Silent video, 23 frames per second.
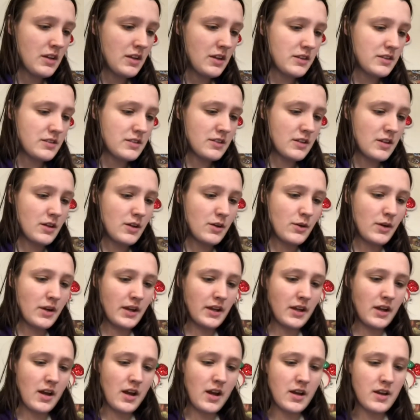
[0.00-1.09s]
So I
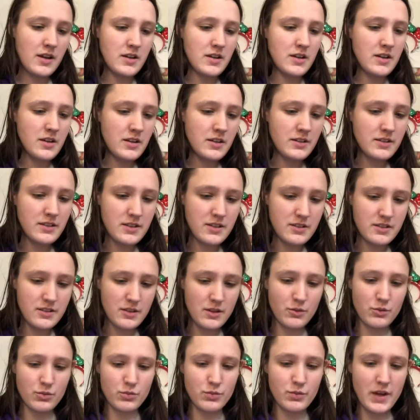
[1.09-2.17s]
got this
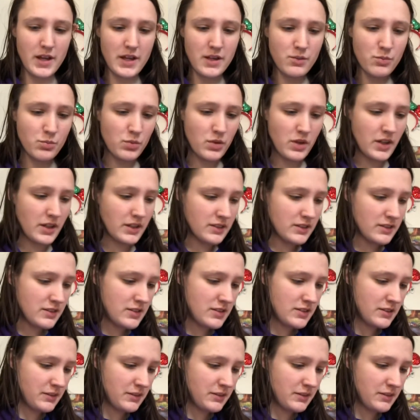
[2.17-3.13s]
red one.